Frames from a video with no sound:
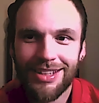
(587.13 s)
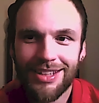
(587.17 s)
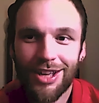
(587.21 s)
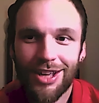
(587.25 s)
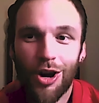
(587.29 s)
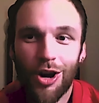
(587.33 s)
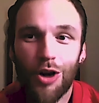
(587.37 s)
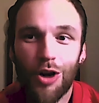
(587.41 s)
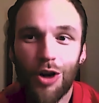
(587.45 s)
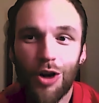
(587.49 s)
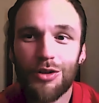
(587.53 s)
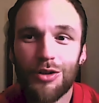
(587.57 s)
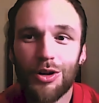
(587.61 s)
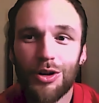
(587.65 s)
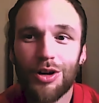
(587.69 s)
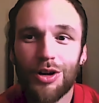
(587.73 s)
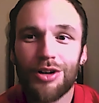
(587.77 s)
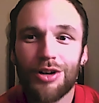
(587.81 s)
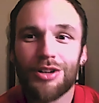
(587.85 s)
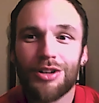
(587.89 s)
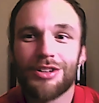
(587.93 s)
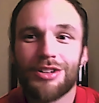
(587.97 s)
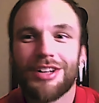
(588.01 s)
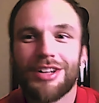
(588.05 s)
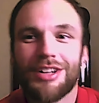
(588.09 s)

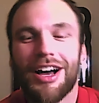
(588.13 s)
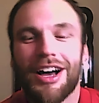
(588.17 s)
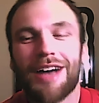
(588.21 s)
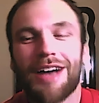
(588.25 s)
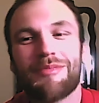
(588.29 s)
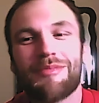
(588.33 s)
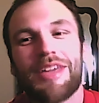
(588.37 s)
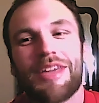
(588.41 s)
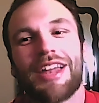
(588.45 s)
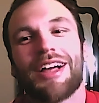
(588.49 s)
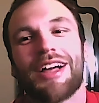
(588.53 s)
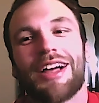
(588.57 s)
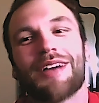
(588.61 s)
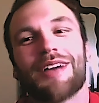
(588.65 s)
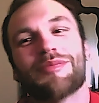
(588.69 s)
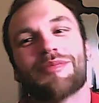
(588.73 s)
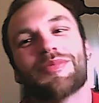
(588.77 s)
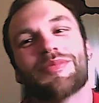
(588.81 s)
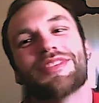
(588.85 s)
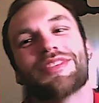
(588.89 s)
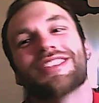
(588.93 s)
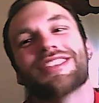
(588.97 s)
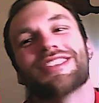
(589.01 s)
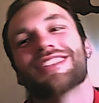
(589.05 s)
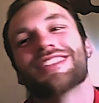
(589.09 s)
Overall, I
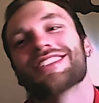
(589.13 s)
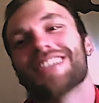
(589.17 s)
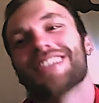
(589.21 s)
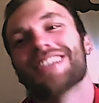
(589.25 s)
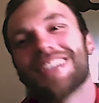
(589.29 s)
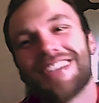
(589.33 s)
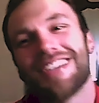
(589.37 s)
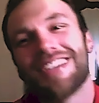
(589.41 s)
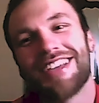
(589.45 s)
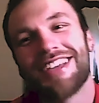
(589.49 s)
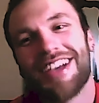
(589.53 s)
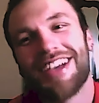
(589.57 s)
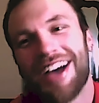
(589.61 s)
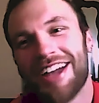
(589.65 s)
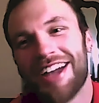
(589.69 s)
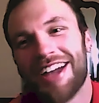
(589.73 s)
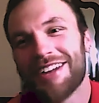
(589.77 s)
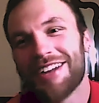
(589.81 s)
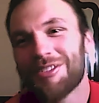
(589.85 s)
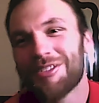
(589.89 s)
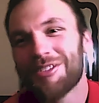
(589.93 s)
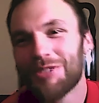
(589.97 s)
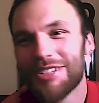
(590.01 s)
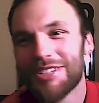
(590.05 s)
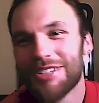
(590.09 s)

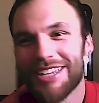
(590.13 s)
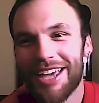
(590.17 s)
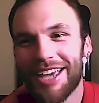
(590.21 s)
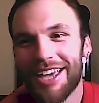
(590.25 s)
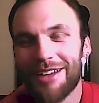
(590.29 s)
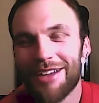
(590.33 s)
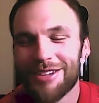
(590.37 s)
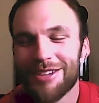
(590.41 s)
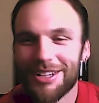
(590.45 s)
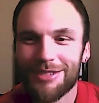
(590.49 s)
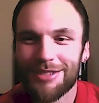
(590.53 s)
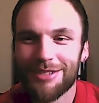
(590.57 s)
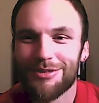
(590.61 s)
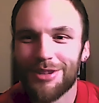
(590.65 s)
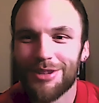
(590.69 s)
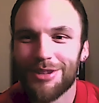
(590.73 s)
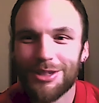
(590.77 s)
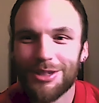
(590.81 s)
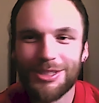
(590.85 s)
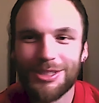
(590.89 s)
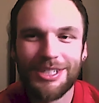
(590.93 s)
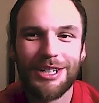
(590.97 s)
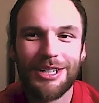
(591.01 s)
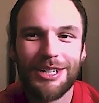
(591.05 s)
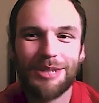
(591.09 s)
never really count like the
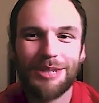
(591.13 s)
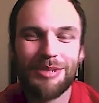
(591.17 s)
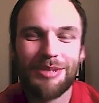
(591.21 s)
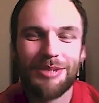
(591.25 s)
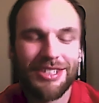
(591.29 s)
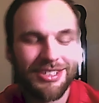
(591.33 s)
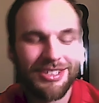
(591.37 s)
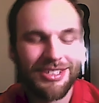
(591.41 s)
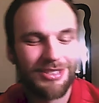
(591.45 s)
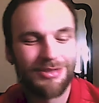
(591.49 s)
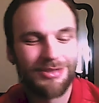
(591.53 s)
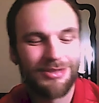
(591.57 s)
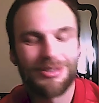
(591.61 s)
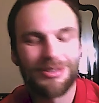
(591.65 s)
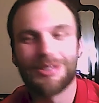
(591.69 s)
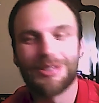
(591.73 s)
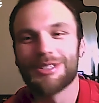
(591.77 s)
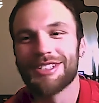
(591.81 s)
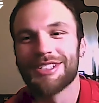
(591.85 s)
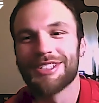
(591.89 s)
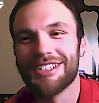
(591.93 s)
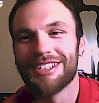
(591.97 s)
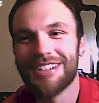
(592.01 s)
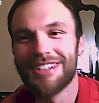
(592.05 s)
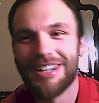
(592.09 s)
first year, because the
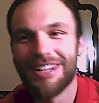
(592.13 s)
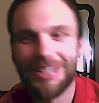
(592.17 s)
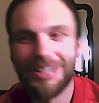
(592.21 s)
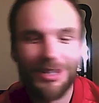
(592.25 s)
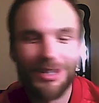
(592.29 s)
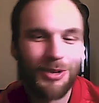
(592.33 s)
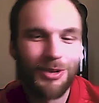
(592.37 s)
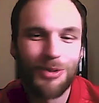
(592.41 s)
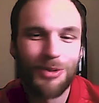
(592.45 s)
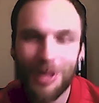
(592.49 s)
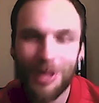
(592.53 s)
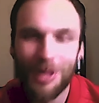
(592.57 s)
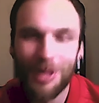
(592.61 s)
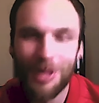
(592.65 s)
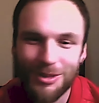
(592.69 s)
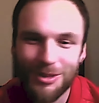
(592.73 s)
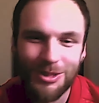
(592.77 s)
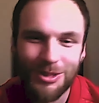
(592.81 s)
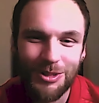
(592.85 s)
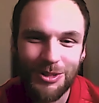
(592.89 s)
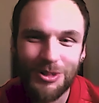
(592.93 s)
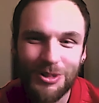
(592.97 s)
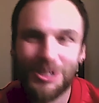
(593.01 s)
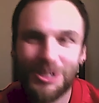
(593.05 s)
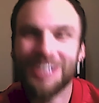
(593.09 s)
first year I didn't know what I was
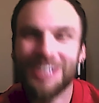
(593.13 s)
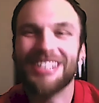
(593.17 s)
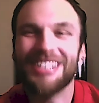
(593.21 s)
doing.